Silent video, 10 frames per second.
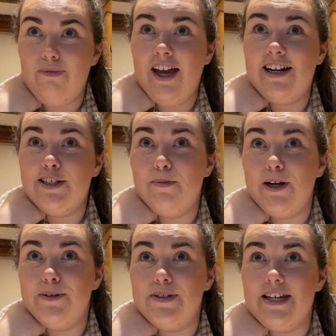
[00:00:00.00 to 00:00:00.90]
And I
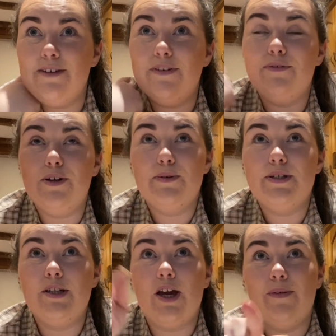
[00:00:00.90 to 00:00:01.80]
suppose even if you was
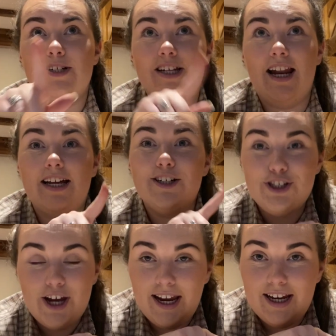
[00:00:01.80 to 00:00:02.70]
to go into like a
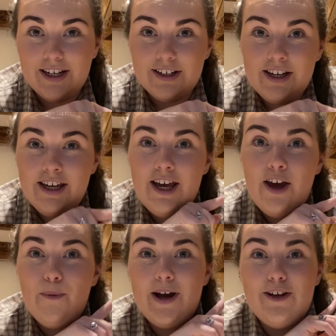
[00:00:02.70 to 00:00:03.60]
chain
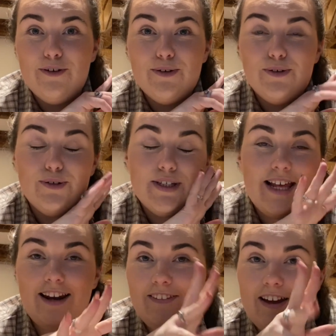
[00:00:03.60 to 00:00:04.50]
where you're
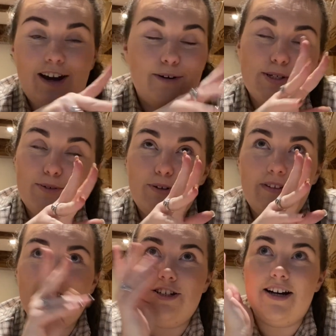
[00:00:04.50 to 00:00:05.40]
selling the house and all of
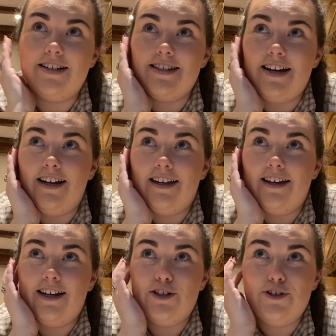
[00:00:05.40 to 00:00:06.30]
that jazz, like,
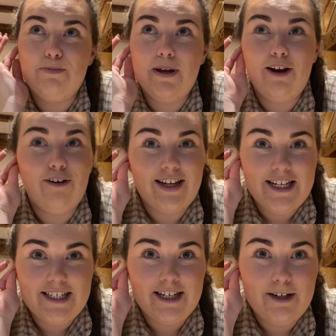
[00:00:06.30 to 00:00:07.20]
it should be a lot
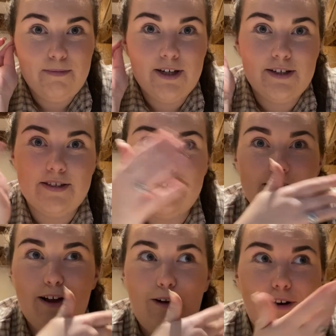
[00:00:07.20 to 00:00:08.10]
easier because
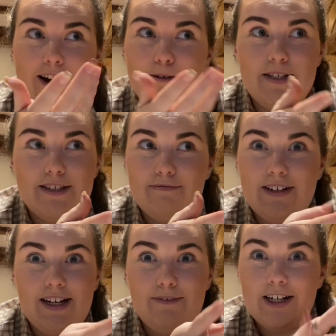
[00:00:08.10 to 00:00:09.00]
a lot of houses are
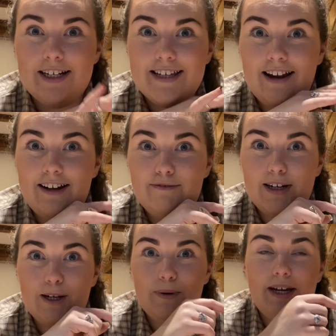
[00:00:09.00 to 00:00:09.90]
really selling
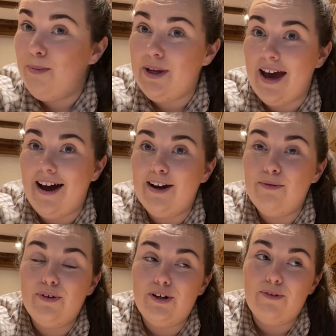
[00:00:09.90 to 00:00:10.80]
really quick. But yeah, I am
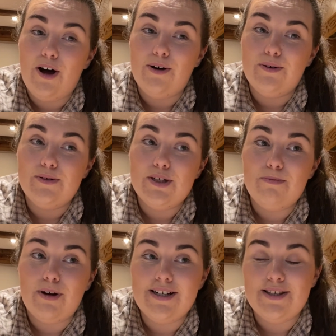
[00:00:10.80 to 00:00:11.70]
full of cold.
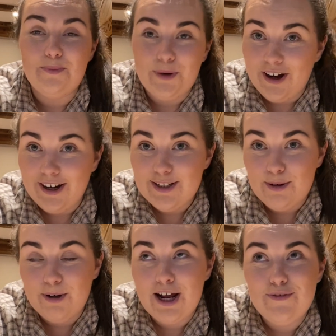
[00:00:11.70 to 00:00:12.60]
Brad is at work, so
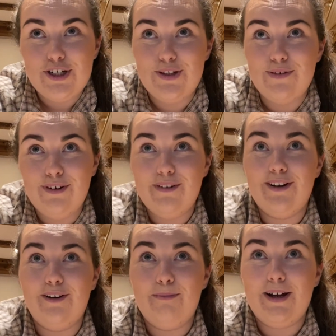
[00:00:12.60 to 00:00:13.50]
I'm gonna have to do the viewing
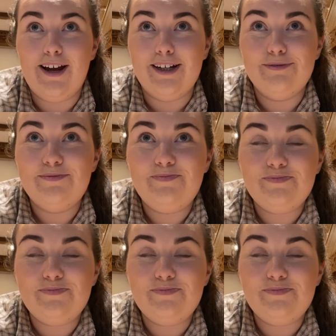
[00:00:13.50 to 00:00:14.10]
on my own,